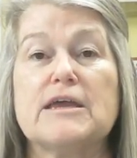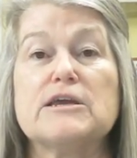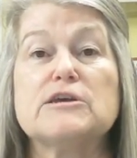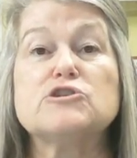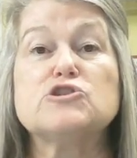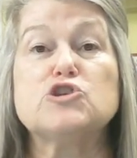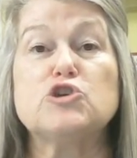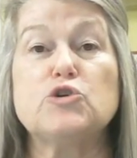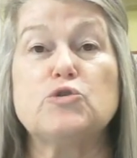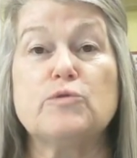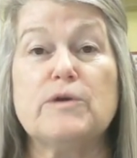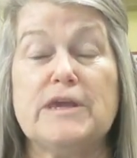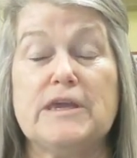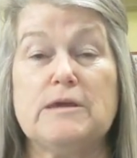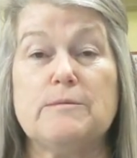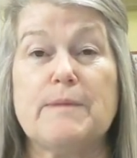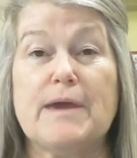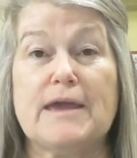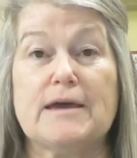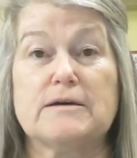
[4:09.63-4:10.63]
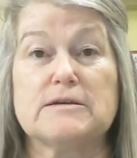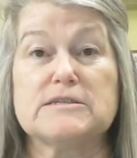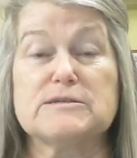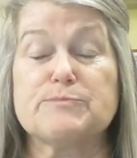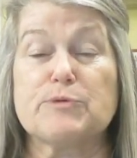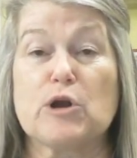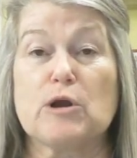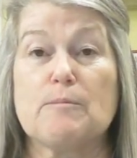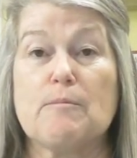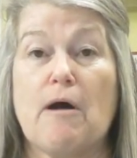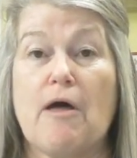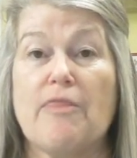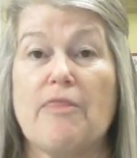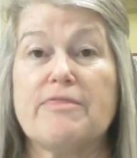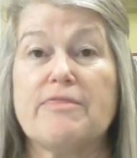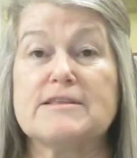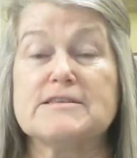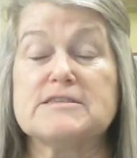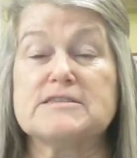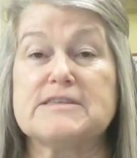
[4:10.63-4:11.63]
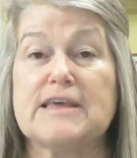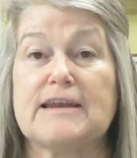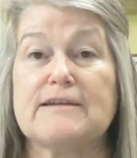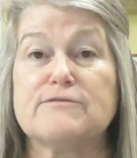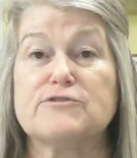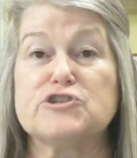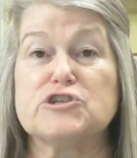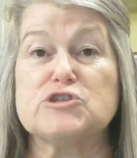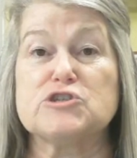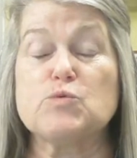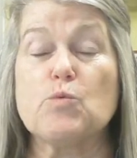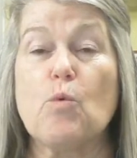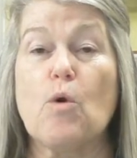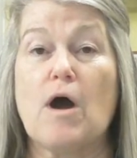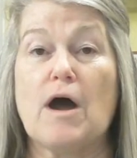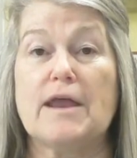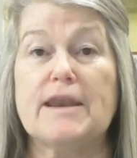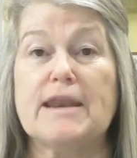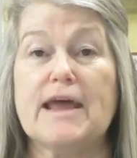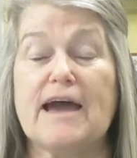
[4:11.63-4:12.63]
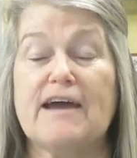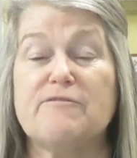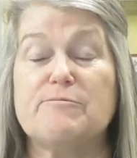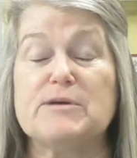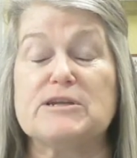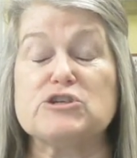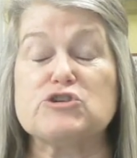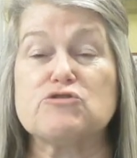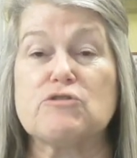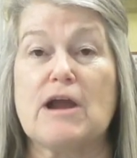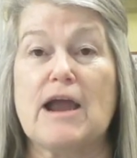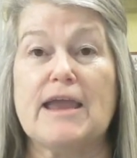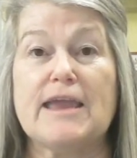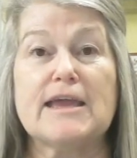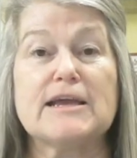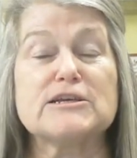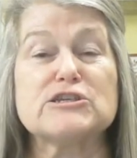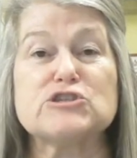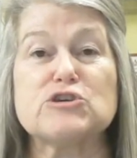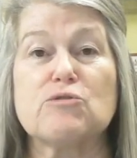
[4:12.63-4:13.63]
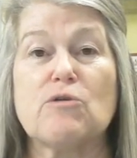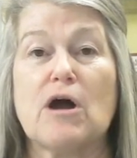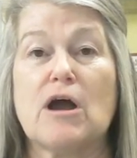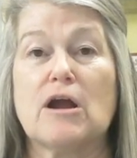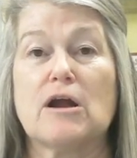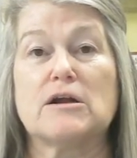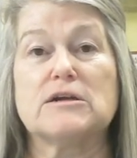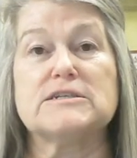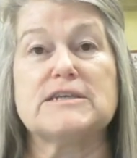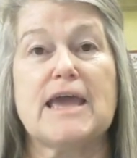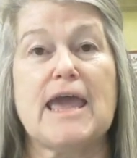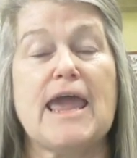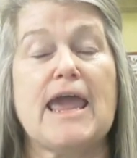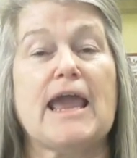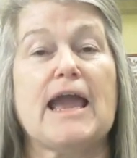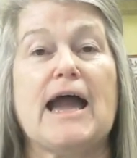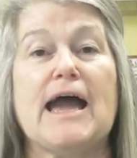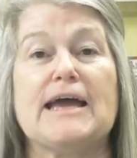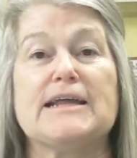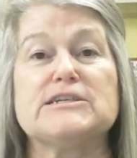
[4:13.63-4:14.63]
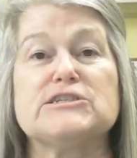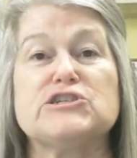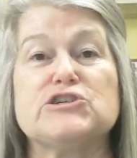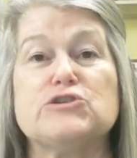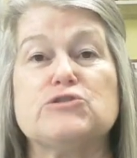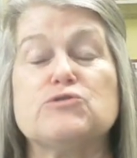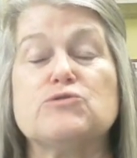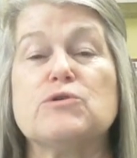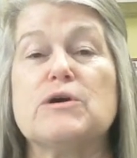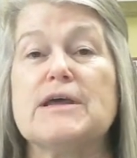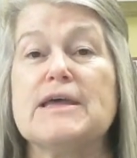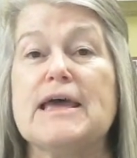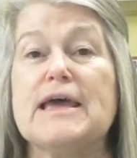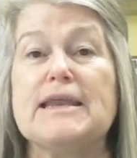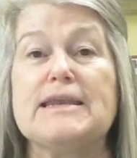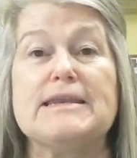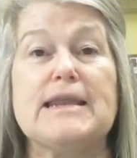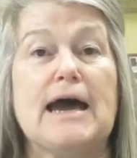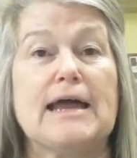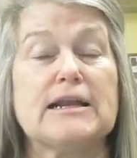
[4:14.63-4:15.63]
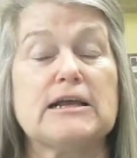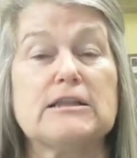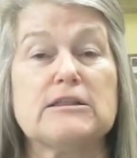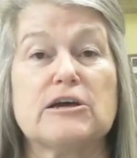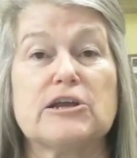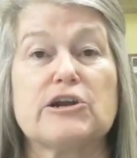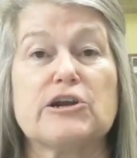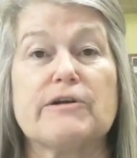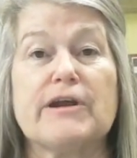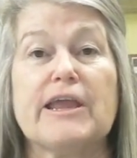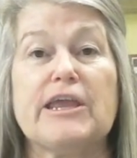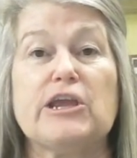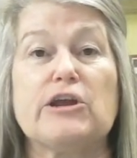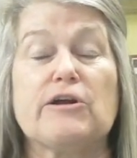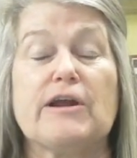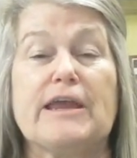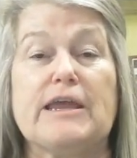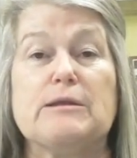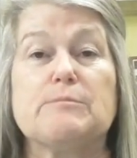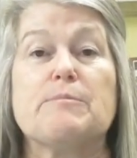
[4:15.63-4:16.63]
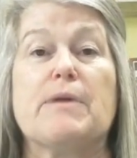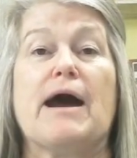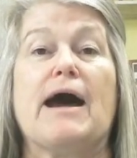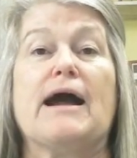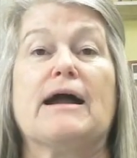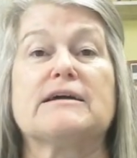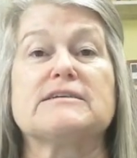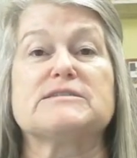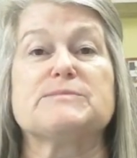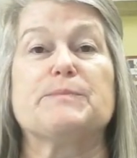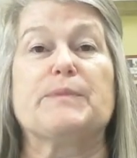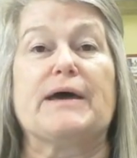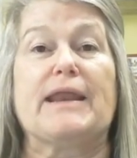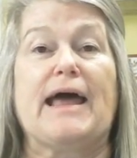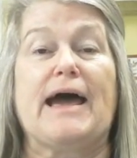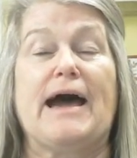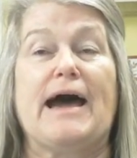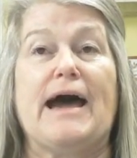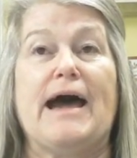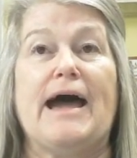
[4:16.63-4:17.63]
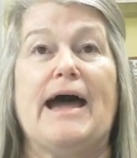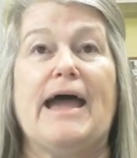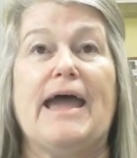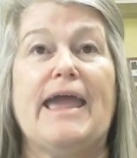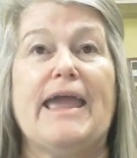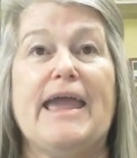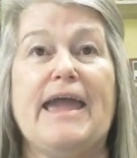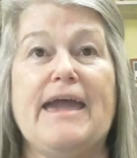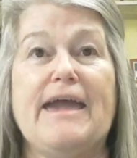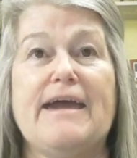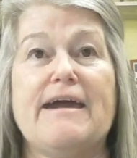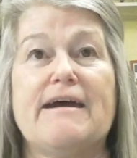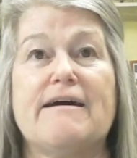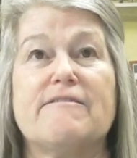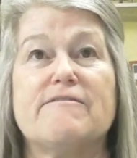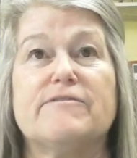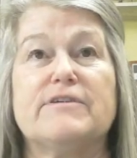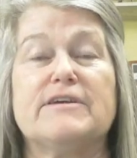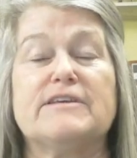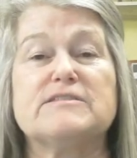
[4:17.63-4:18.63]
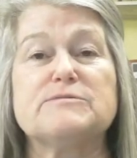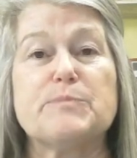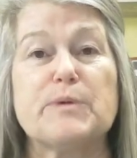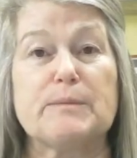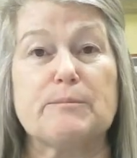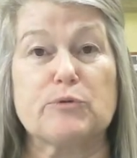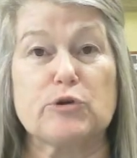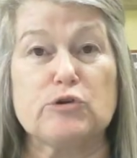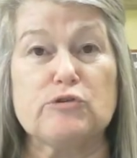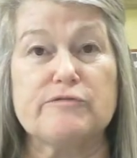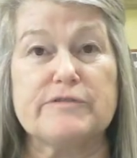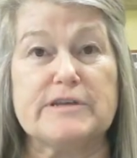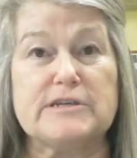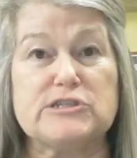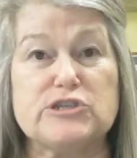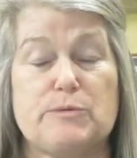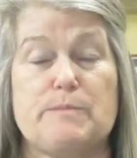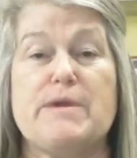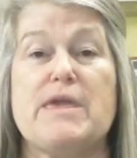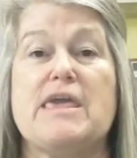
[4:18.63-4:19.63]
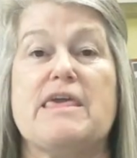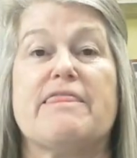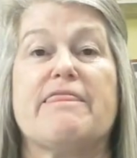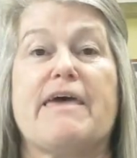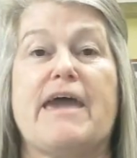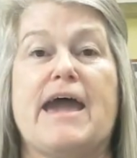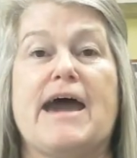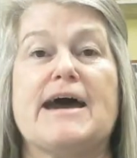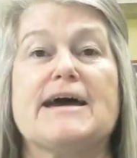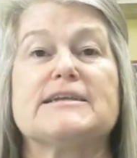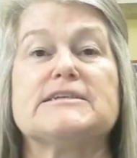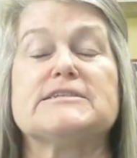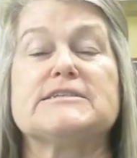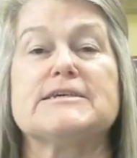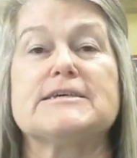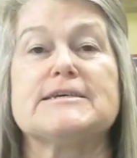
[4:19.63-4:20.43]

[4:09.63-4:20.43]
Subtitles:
2 emails per month instead of just 1. I've been trying so hard to hang on to not cluttering your inbox, but it's been proven to me that